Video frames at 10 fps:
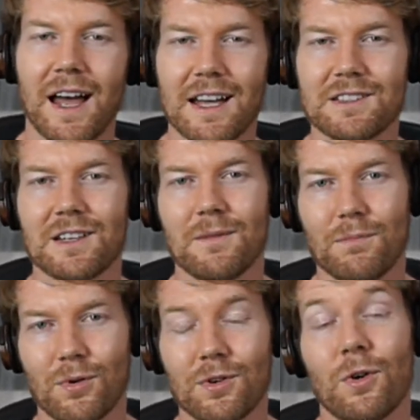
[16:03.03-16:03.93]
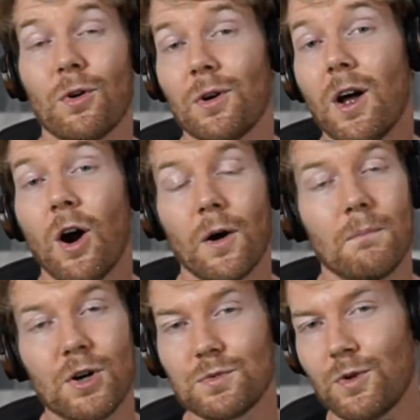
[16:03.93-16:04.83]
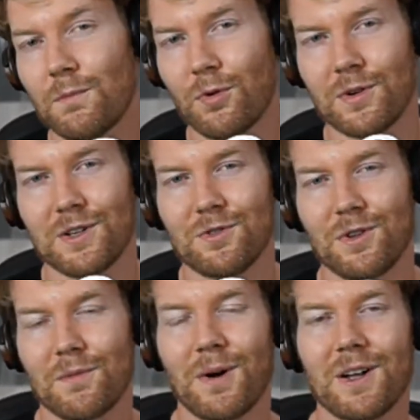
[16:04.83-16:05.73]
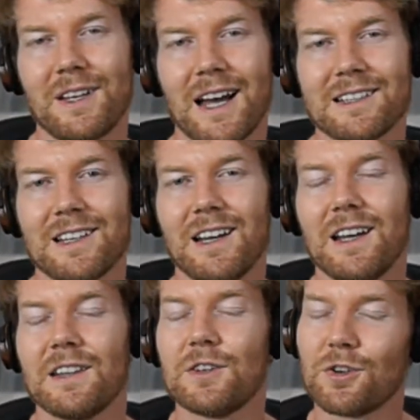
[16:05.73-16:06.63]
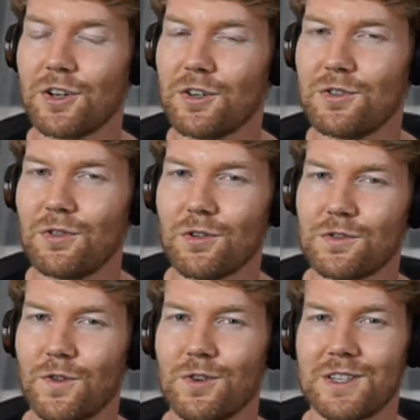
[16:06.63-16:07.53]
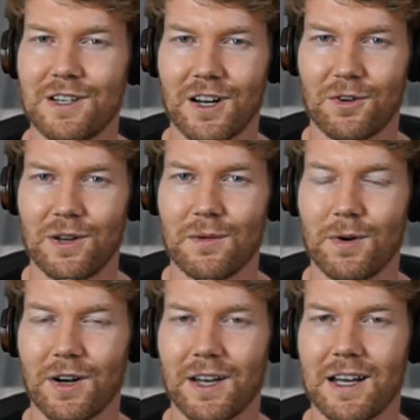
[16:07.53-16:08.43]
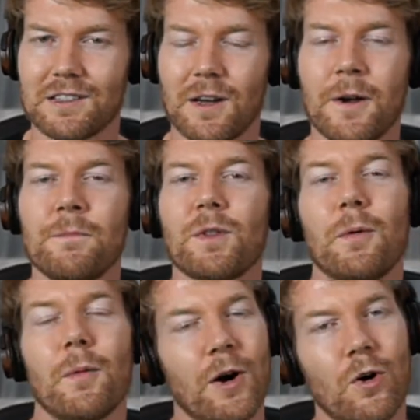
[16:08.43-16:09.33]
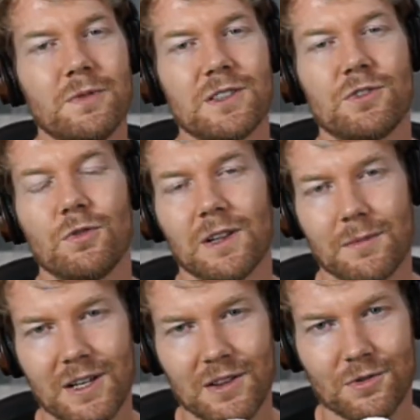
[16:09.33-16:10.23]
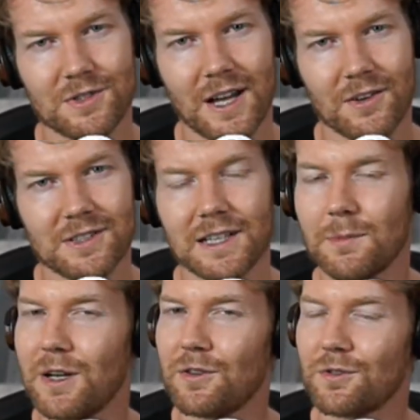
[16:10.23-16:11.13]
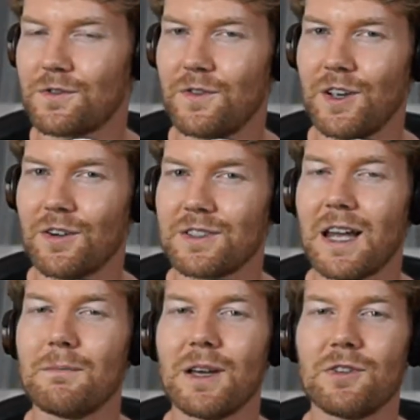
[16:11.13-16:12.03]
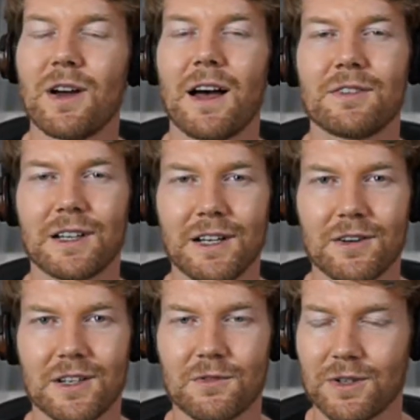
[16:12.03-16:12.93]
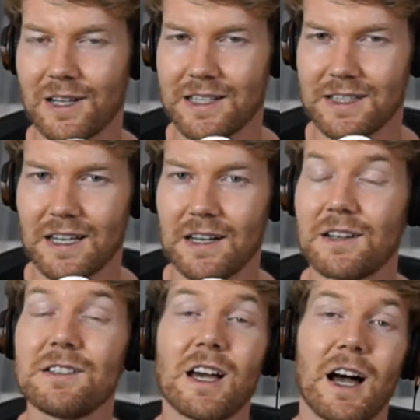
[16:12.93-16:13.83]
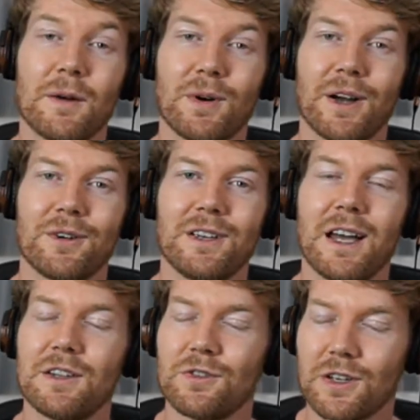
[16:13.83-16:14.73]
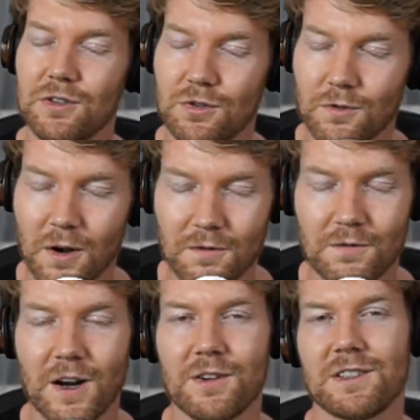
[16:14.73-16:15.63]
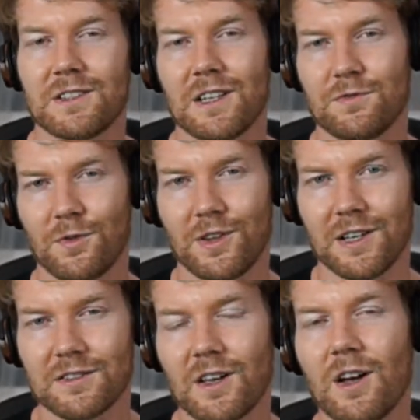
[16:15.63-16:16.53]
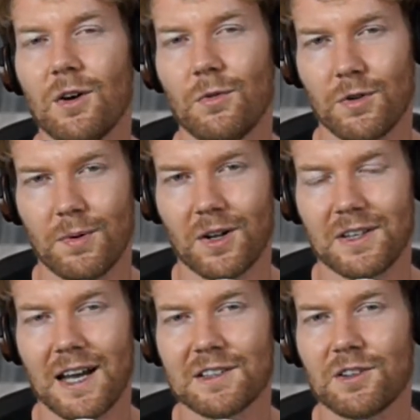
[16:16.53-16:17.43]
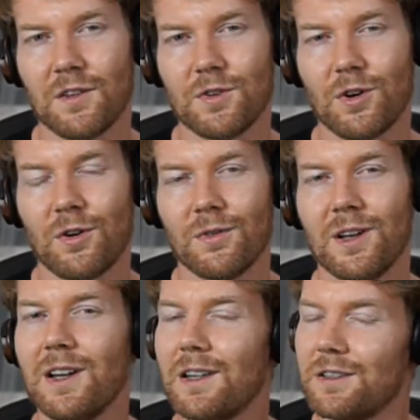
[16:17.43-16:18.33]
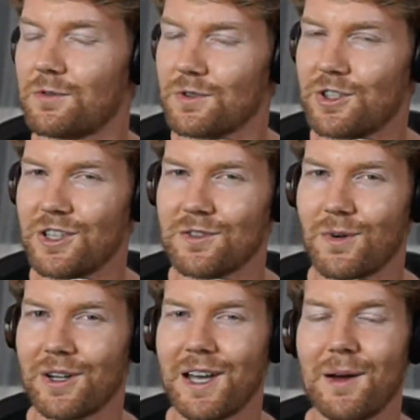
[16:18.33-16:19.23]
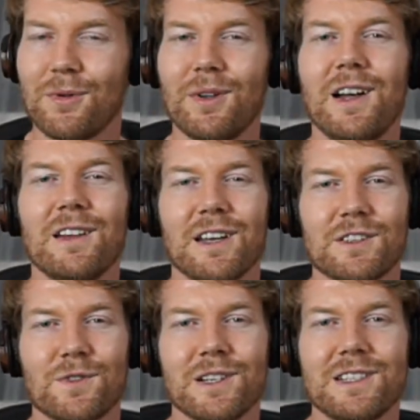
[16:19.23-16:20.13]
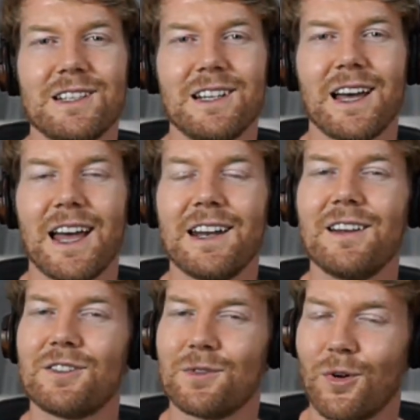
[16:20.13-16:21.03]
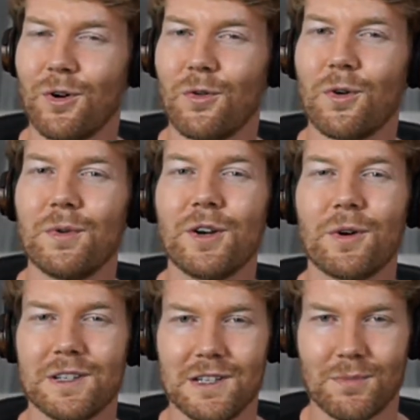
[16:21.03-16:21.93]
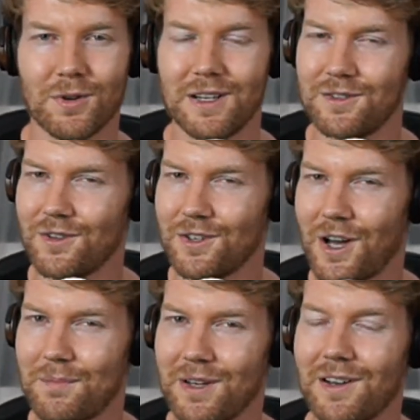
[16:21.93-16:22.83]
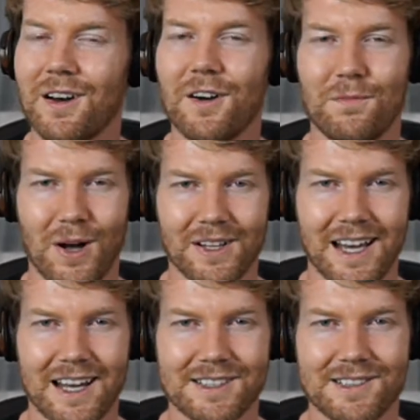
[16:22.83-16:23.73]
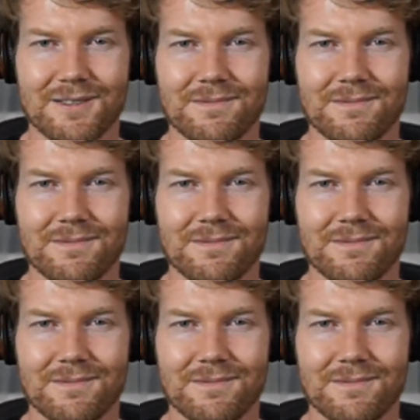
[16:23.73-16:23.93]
as important or are much more important than doing the podcast, then you're going to do those first and not create the podcast. But my hopes is to eliminate those doubts, eliminate those fears, and make you have clarity in realizing that it is a high priority and you can do very successful things with a podcast of your own. This was Jason Mark Campbell. Thanks for listening, and tomorrow we'll be going deeper into the topic of podcasts.